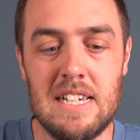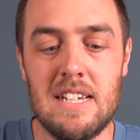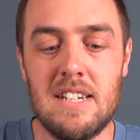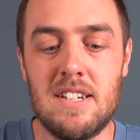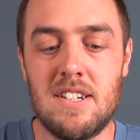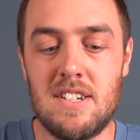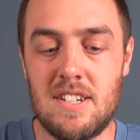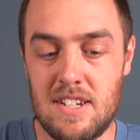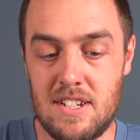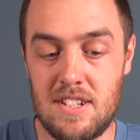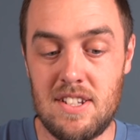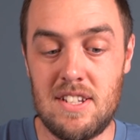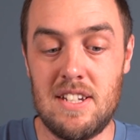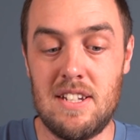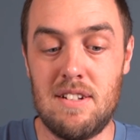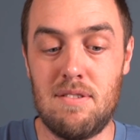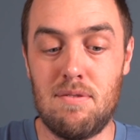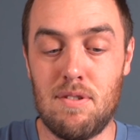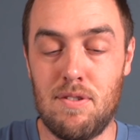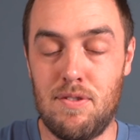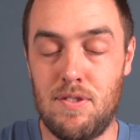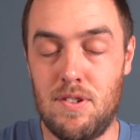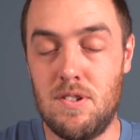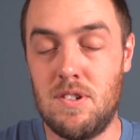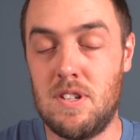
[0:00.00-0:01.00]
She did
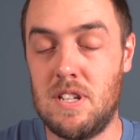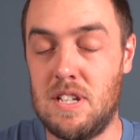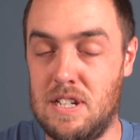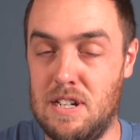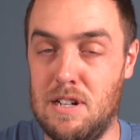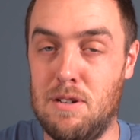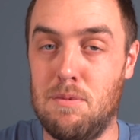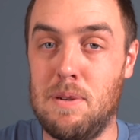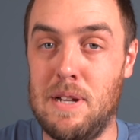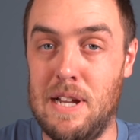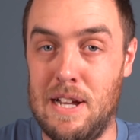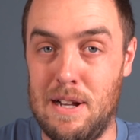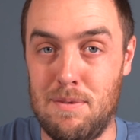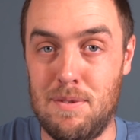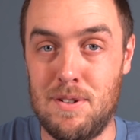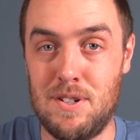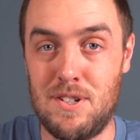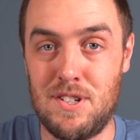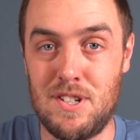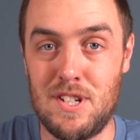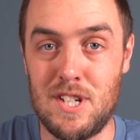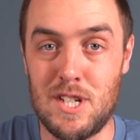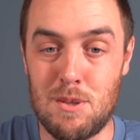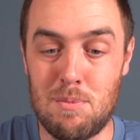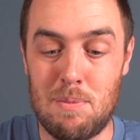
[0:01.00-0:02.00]
refuse to tell me how much
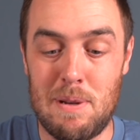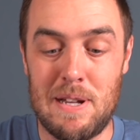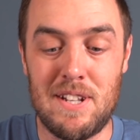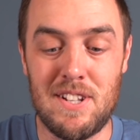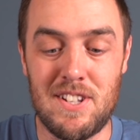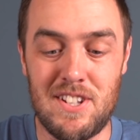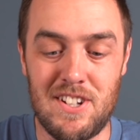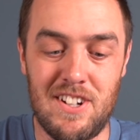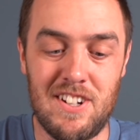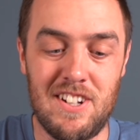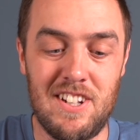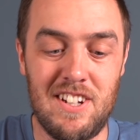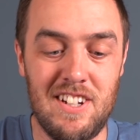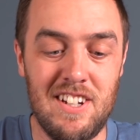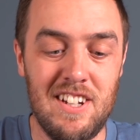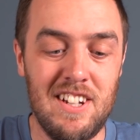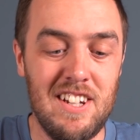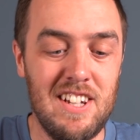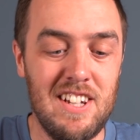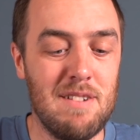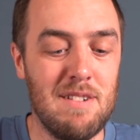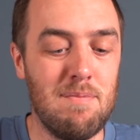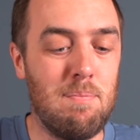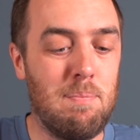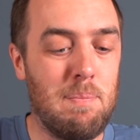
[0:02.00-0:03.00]
she spent on it,
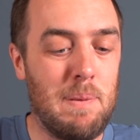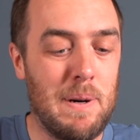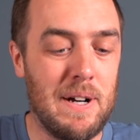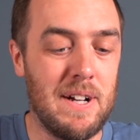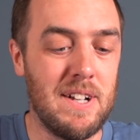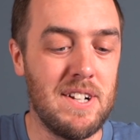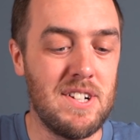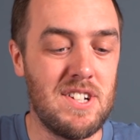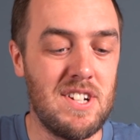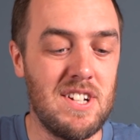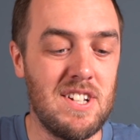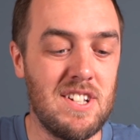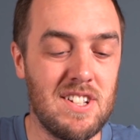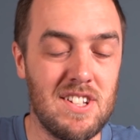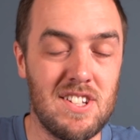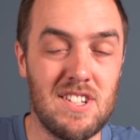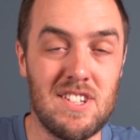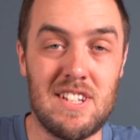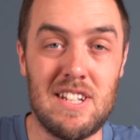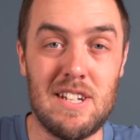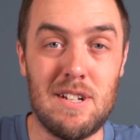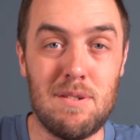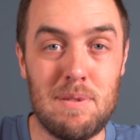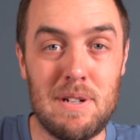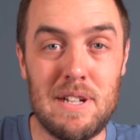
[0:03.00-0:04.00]
but she does
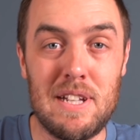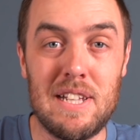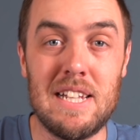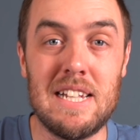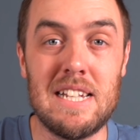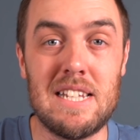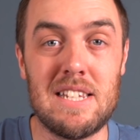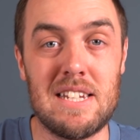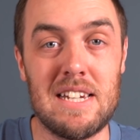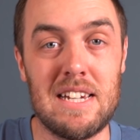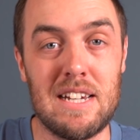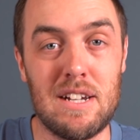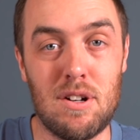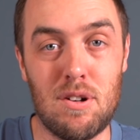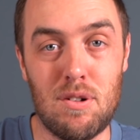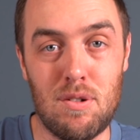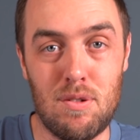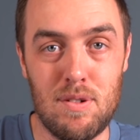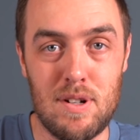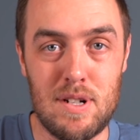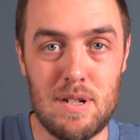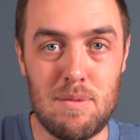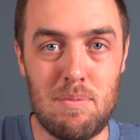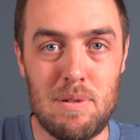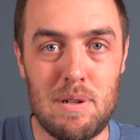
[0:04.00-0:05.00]
tell me it's
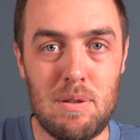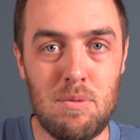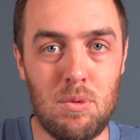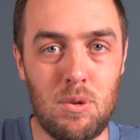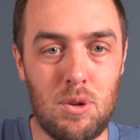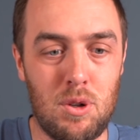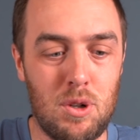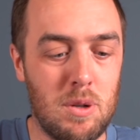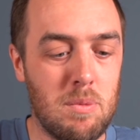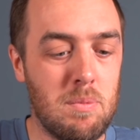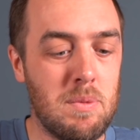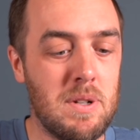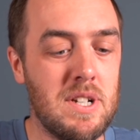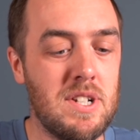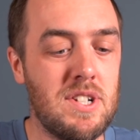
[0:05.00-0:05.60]
incredibly warm.